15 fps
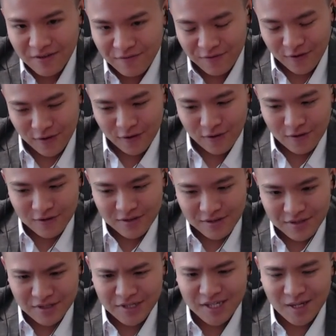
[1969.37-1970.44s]
for
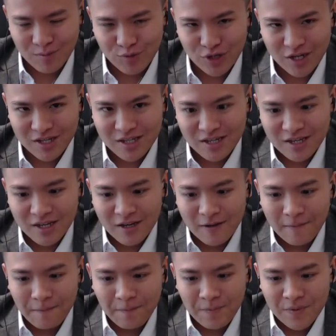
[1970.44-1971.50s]
this subject.
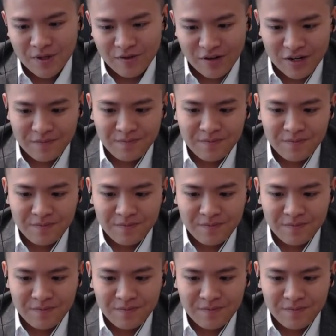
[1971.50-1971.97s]
Right.